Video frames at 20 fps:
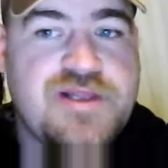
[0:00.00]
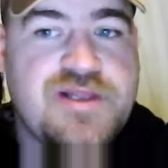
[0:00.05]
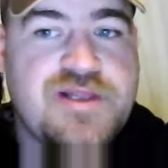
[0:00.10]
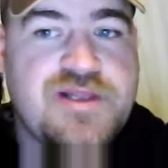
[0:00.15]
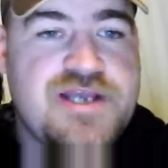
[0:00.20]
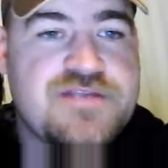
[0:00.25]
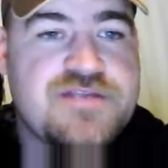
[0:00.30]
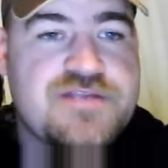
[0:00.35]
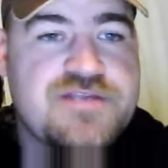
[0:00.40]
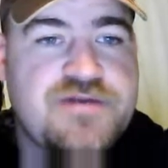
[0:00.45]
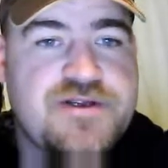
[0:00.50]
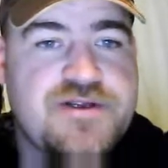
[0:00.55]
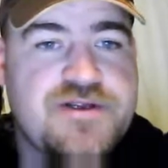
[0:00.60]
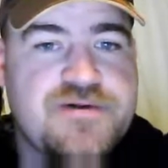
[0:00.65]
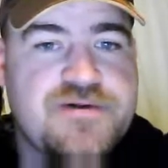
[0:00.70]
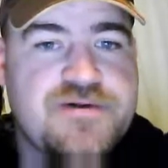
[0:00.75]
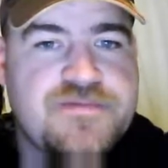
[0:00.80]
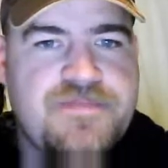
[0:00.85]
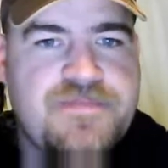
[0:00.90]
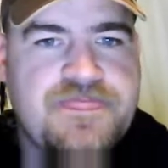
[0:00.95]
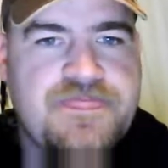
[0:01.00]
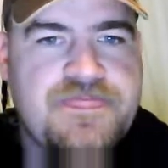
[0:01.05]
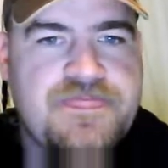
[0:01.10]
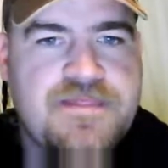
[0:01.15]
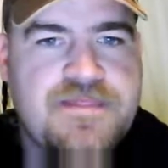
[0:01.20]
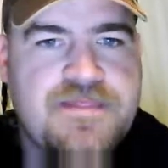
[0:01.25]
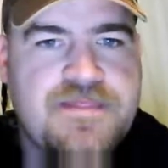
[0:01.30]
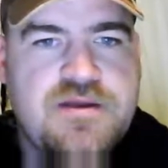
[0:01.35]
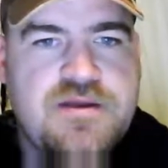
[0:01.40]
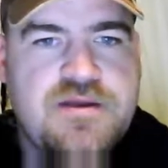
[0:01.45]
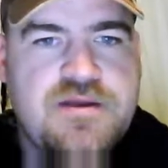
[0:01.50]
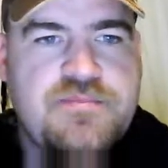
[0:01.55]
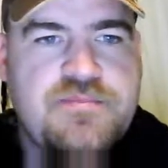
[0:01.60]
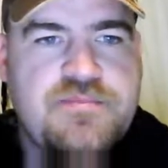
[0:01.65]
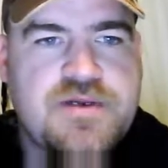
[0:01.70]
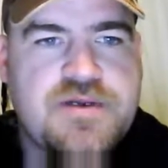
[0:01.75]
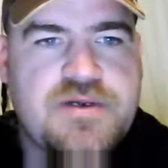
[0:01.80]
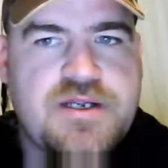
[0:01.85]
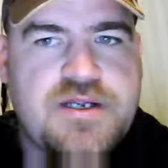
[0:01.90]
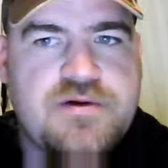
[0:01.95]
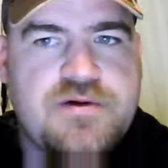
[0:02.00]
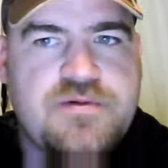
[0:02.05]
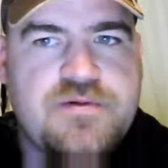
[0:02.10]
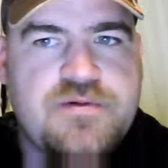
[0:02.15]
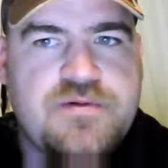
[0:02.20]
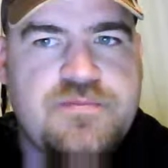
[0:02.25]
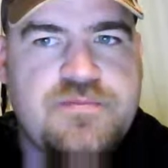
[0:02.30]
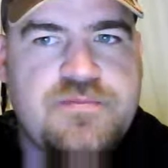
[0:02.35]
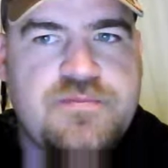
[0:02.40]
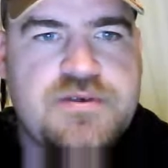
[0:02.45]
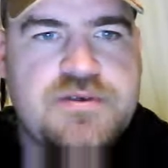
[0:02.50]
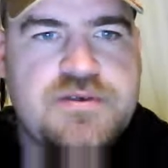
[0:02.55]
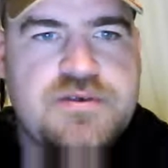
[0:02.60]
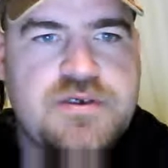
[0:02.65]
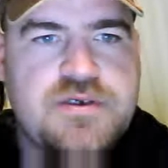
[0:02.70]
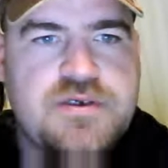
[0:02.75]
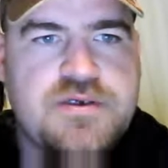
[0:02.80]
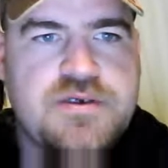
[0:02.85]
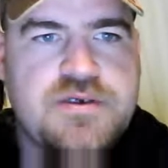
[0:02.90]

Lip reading: video, but I hope I